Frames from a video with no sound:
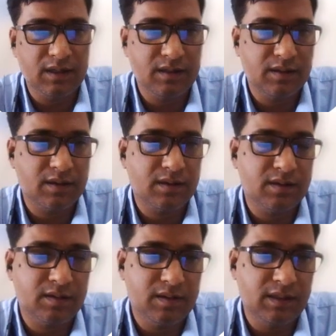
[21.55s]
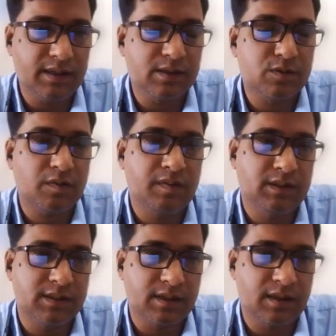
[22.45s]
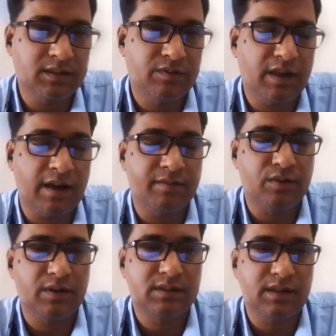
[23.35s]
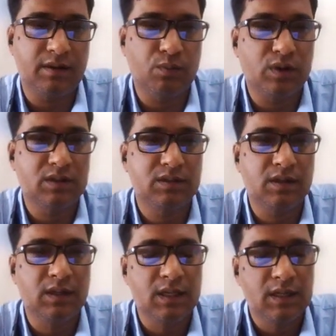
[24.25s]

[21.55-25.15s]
in the details of DC circuits, we have to understand what is the